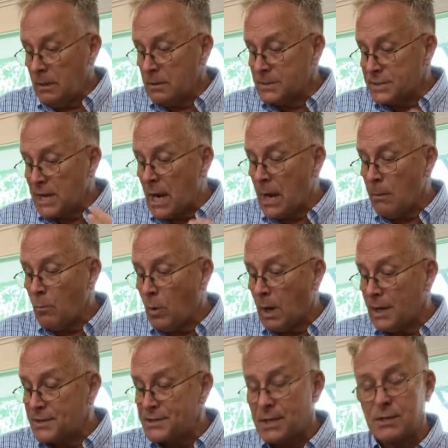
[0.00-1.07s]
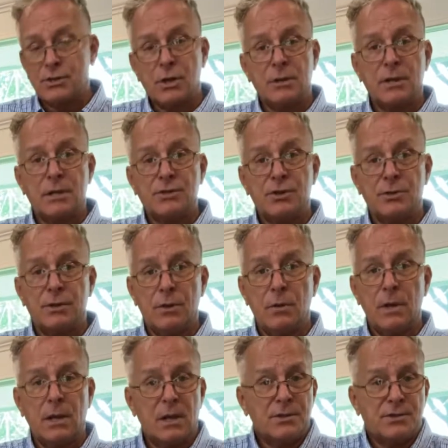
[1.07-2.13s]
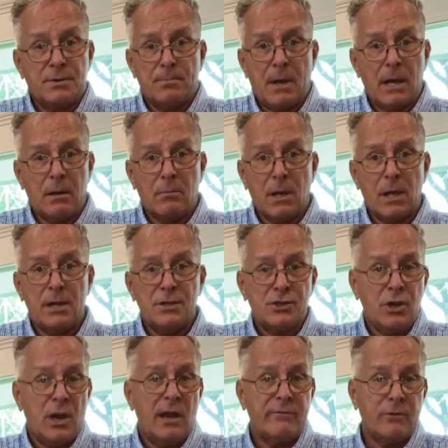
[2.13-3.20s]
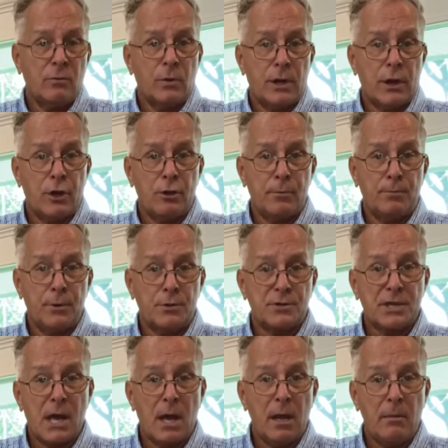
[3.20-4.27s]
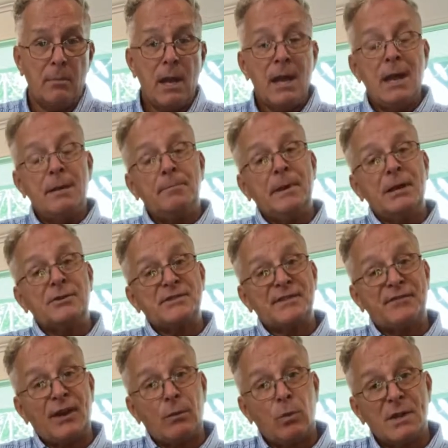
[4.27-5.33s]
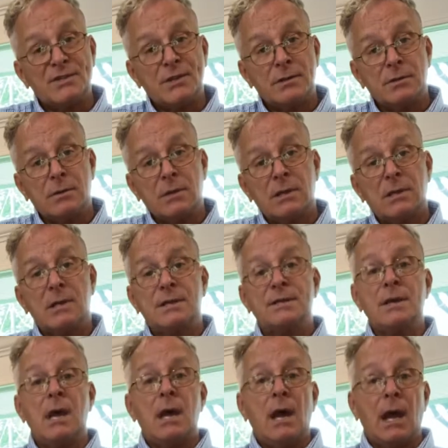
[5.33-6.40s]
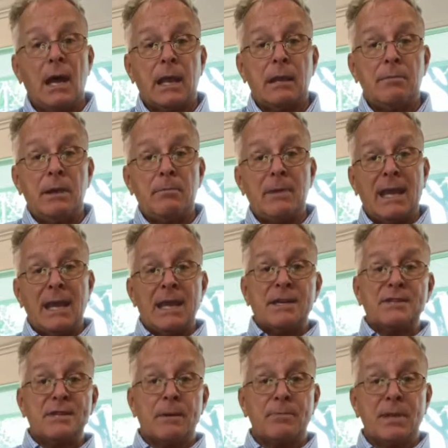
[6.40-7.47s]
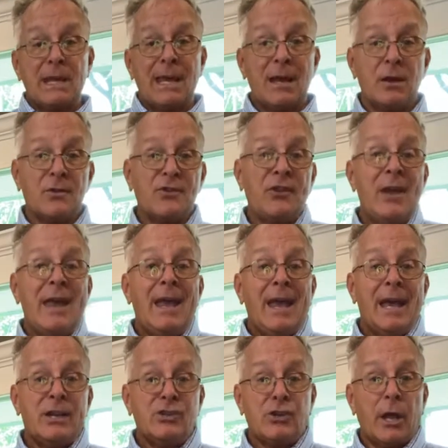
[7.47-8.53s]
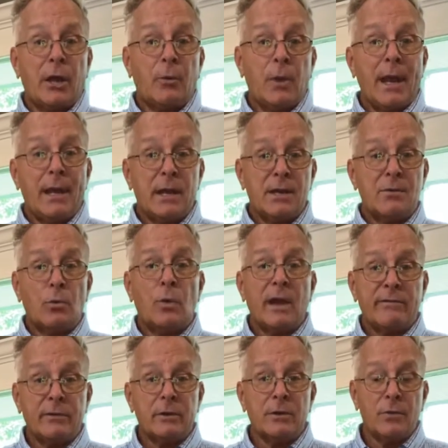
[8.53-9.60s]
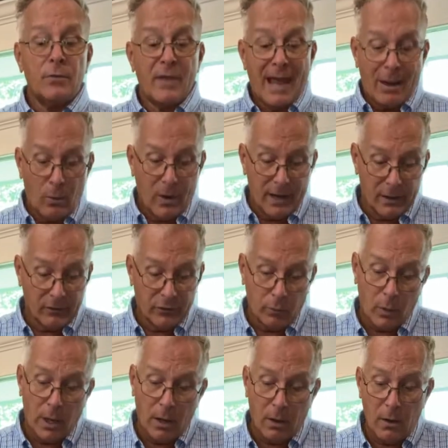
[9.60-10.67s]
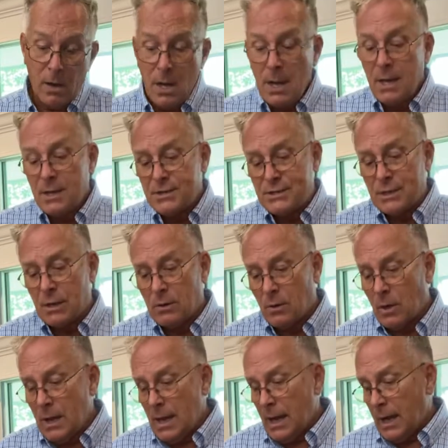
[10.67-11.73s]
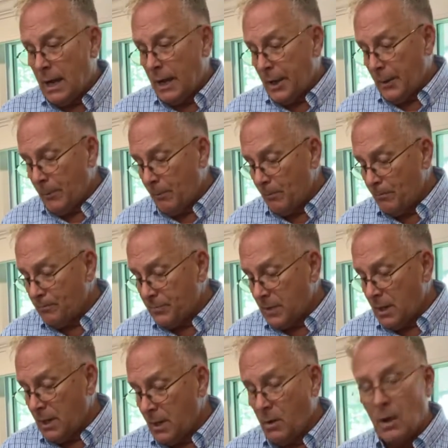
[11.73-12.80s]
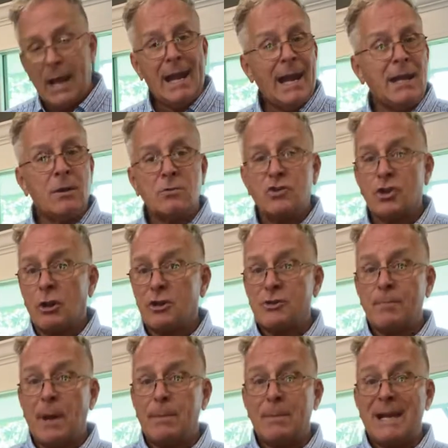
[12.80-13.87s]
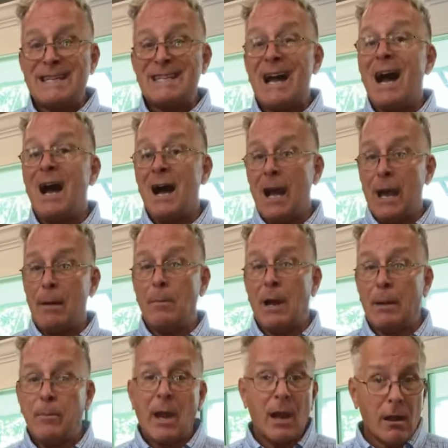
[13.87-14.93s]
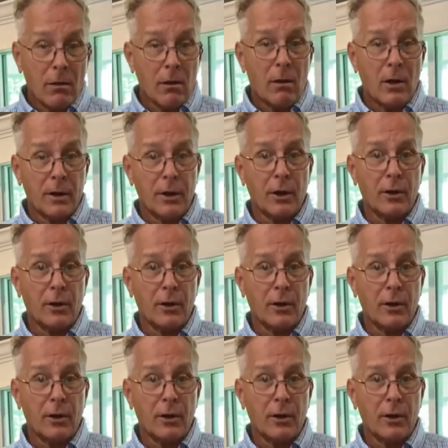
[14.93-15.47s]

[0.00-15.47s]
time-wise that you're doing, because the bottom line is you have to recoup your time, because if I wasn't doing this, I could be making something else and generating revenue that way as well. So you know, and I don't charge by my time. I'm not a lawyer,